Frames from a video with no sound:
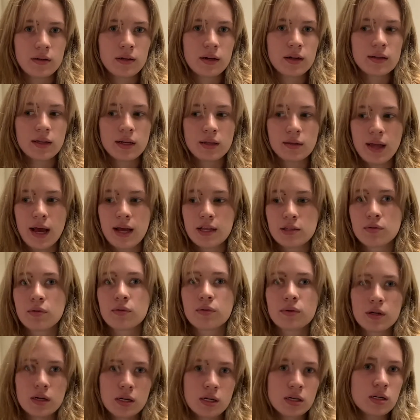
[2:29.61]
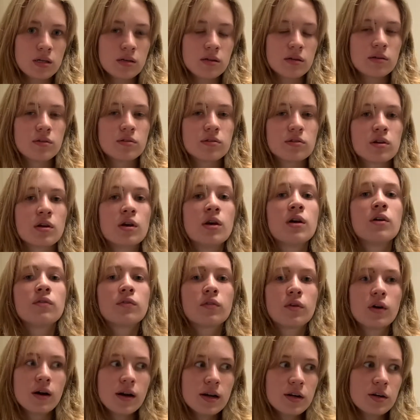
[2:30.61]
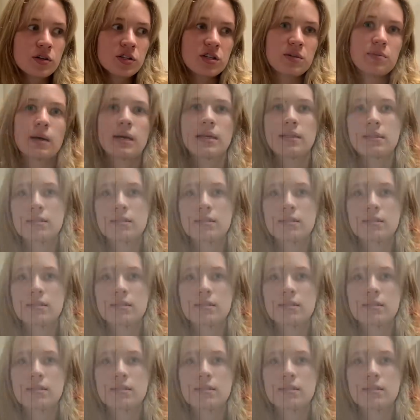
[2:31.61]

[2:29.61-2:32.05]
and then that's what we're going to use for our energy bites.